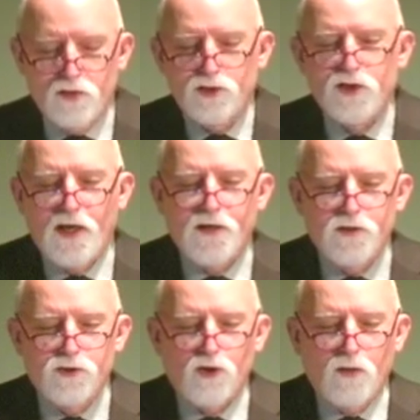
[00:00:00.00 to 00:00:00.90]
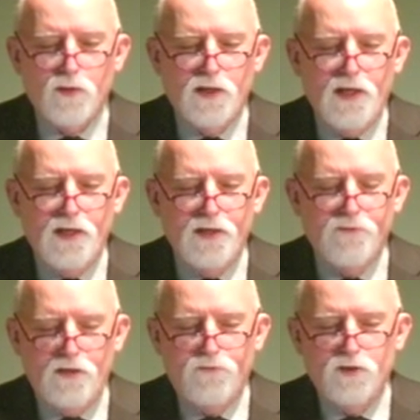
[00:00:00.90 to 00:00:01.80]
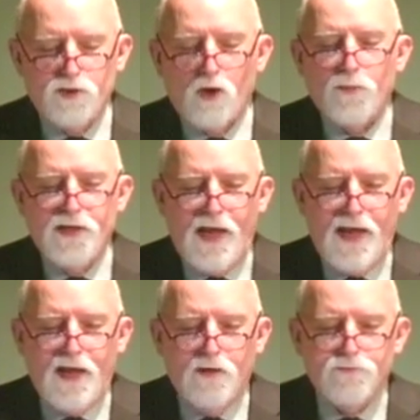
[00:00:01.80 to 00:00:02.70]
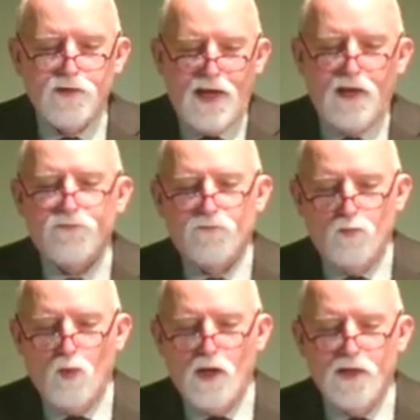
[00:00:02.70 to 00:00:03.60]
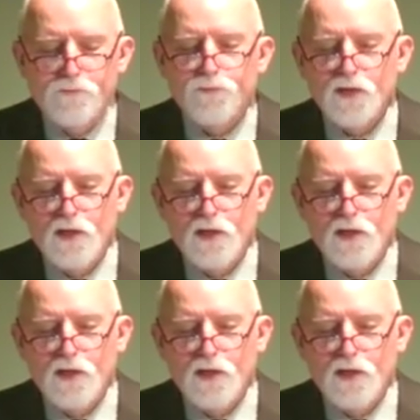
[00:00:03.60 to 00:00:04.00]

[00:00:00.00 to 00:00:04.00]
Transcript: because you got to determine if it's going to be half of what,